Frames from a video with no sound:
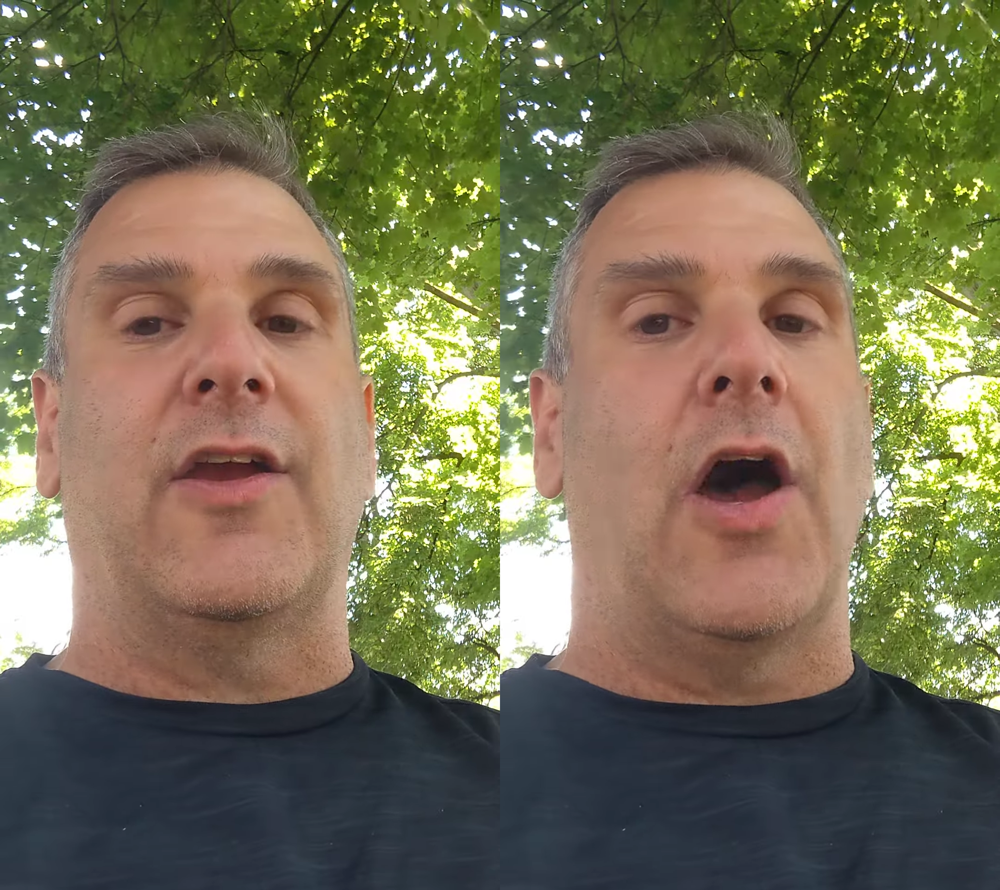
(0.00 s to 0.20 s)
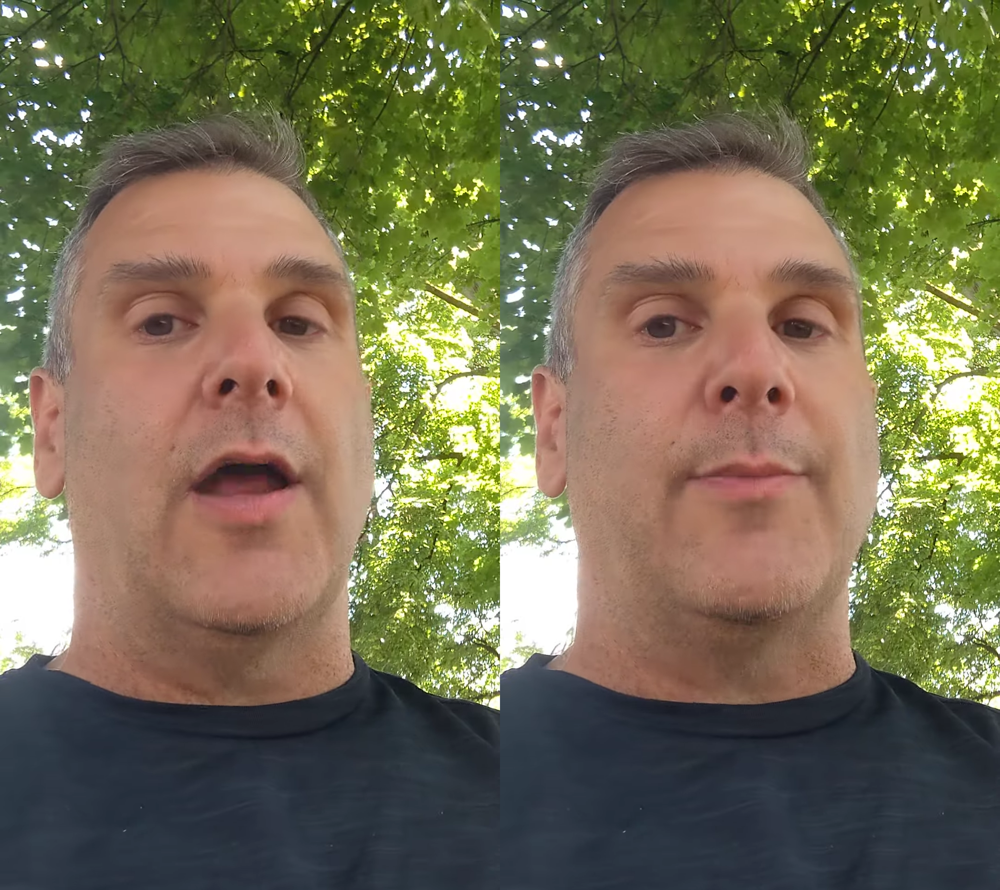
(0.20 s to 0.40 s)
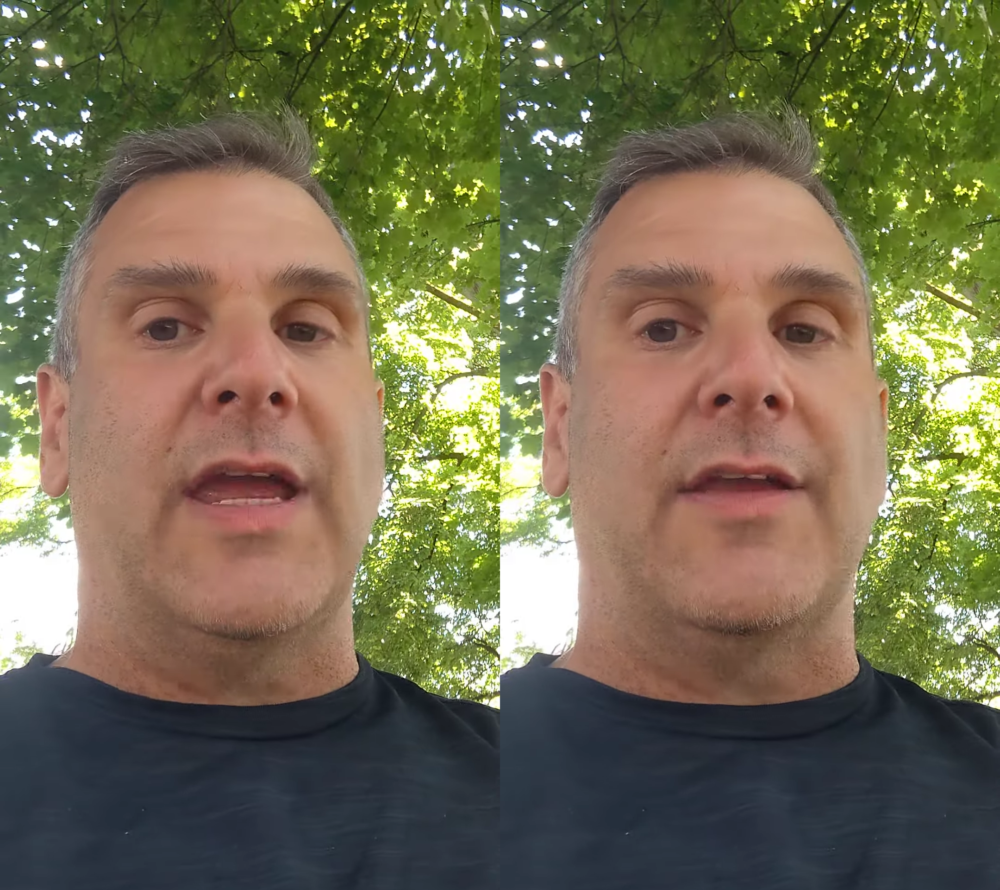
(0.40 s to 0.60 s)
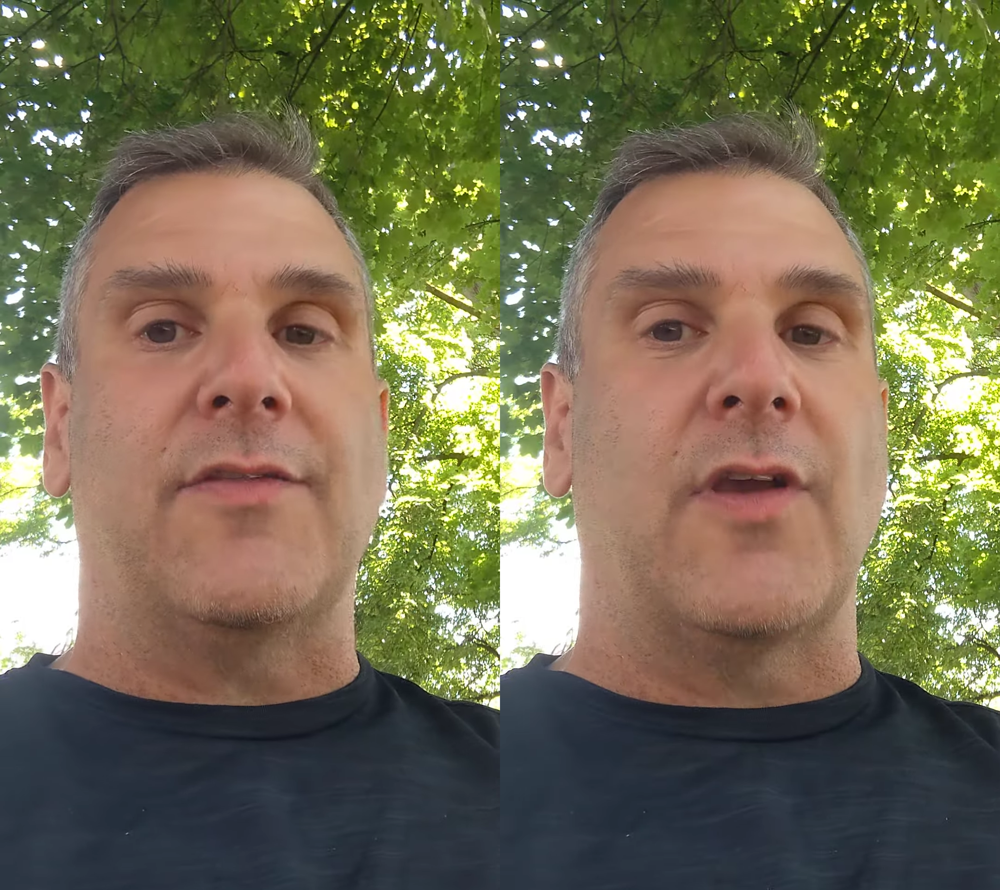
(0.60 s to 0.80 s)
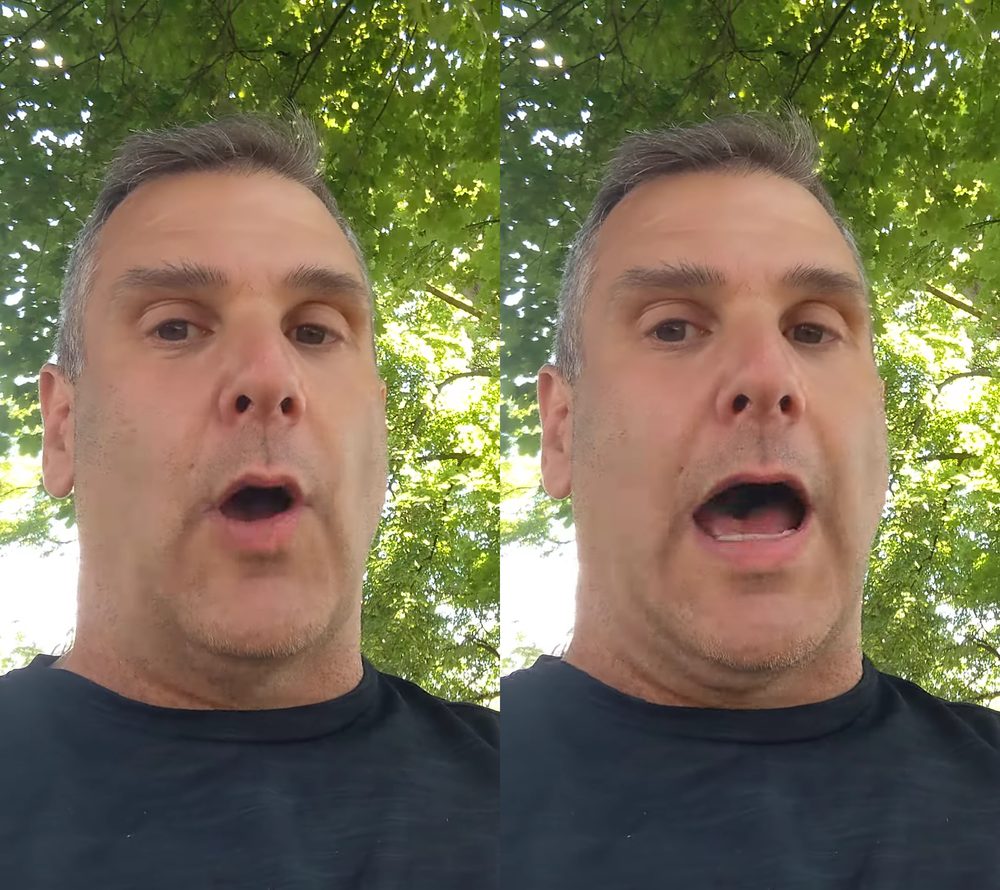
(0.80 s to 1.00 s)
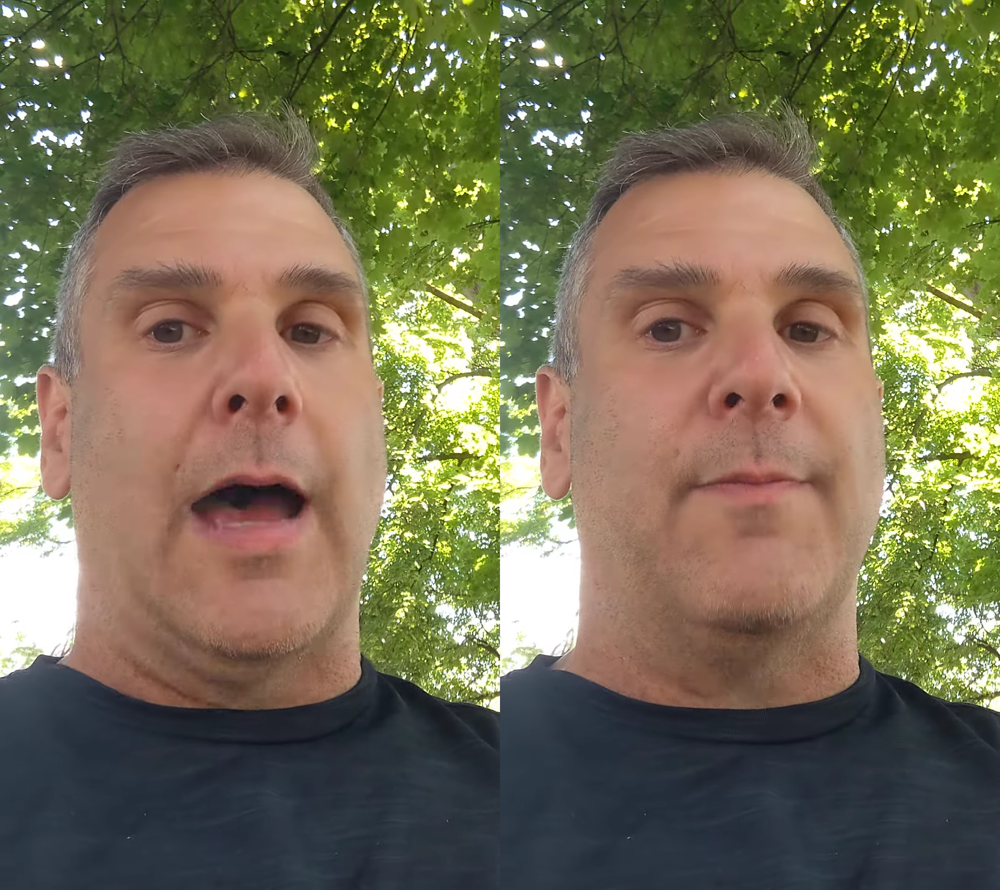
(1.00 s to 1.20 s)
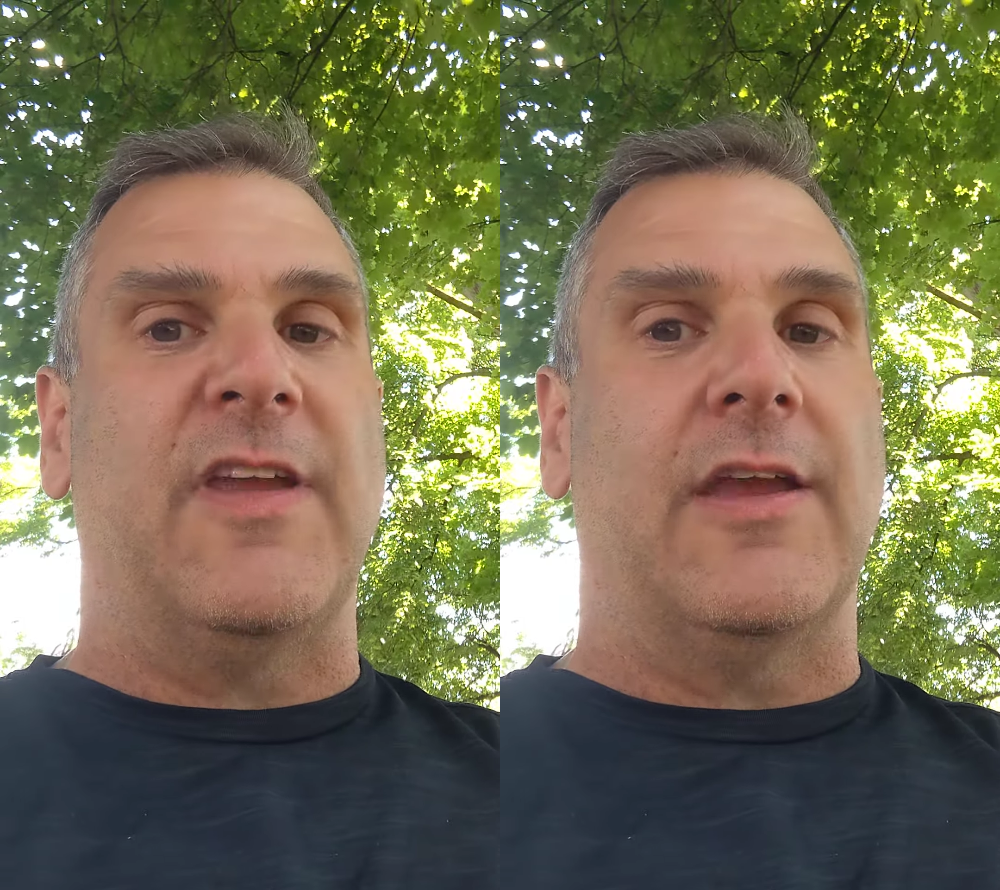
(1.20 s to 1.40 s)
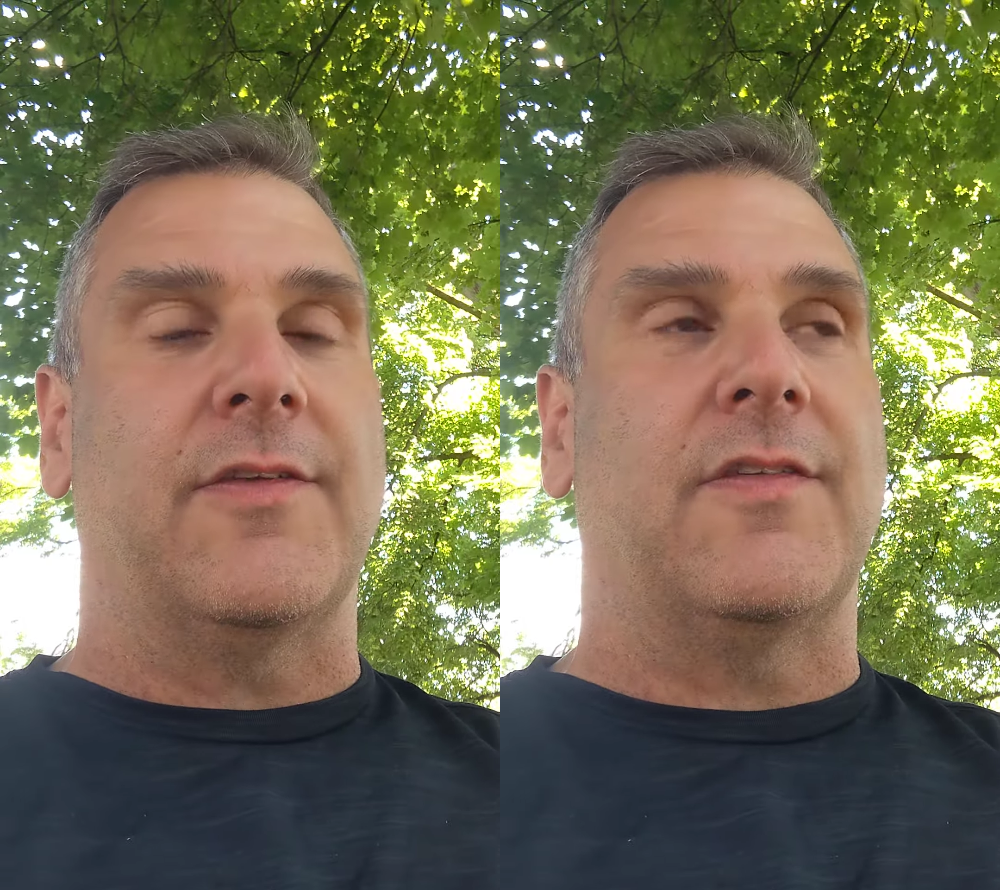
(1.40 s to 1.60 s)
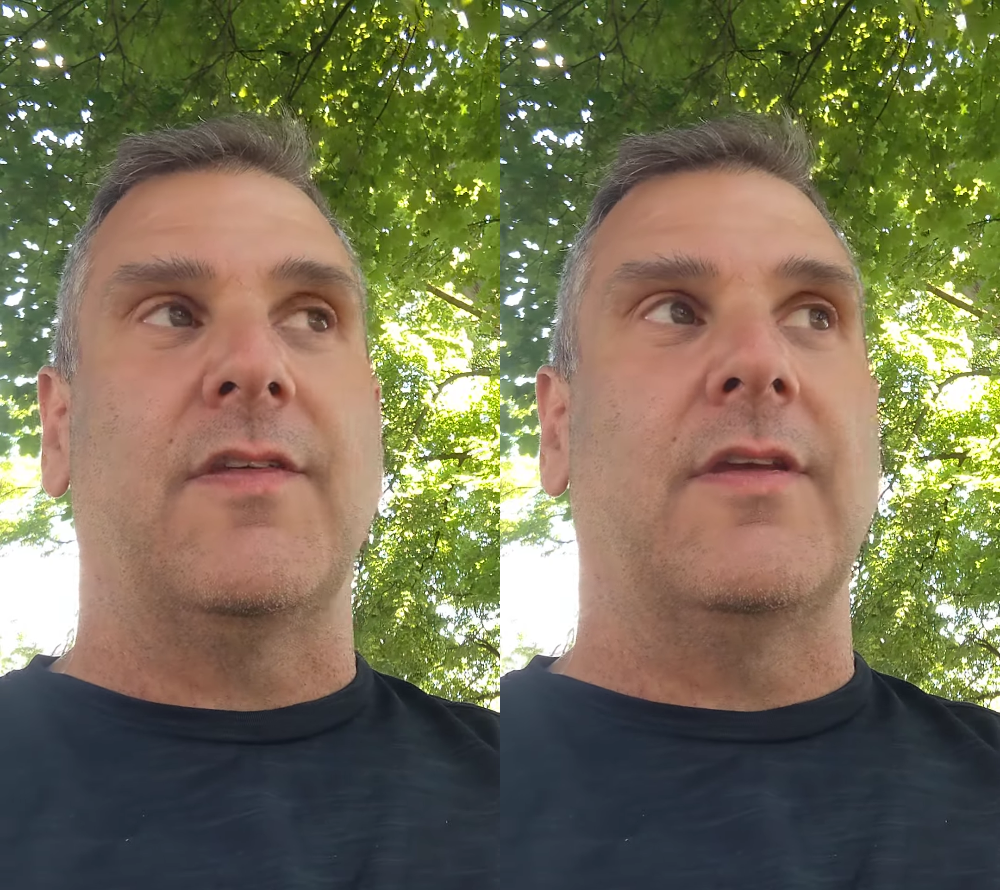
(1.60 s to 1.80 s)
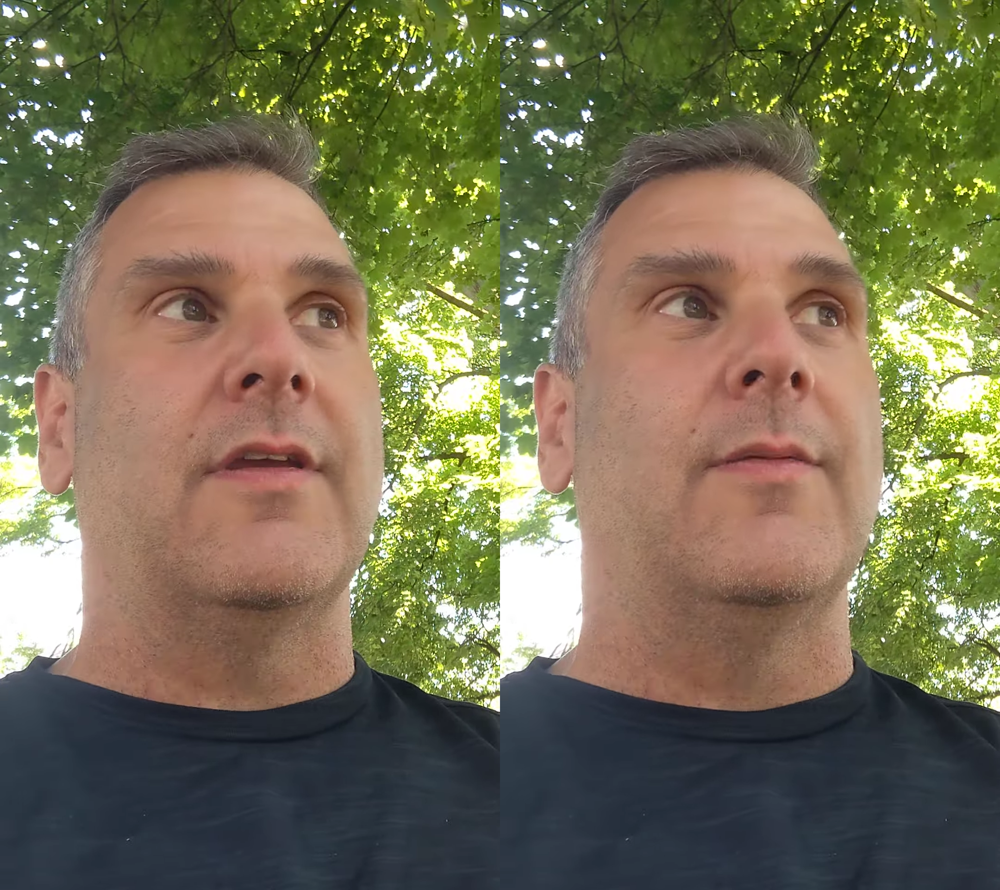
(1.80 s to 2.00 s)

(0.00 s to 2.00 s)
God, make it so obvious.